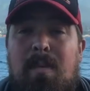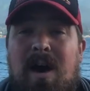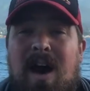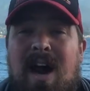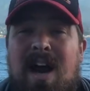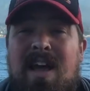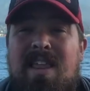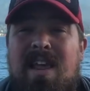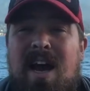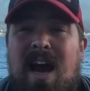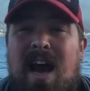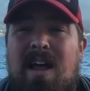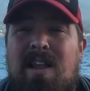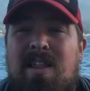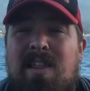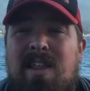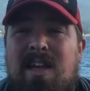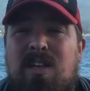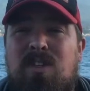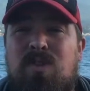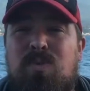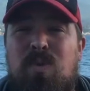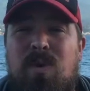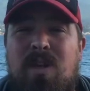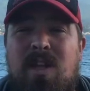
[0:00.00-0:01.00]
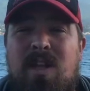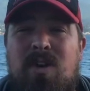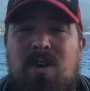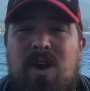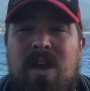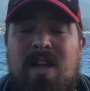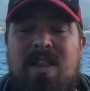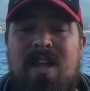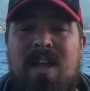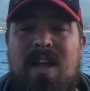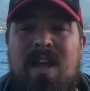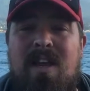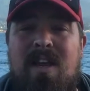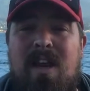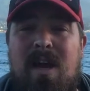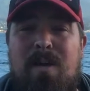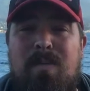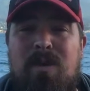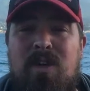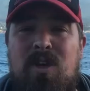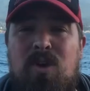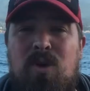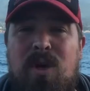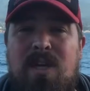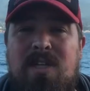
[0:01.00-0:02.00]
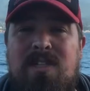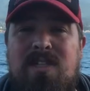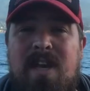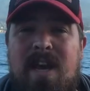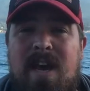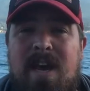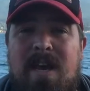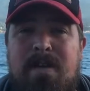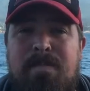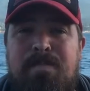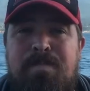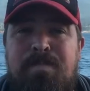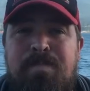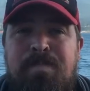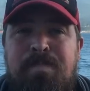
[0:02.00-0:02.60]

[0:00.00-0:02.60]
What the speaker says: I think it's really great that Kendama USA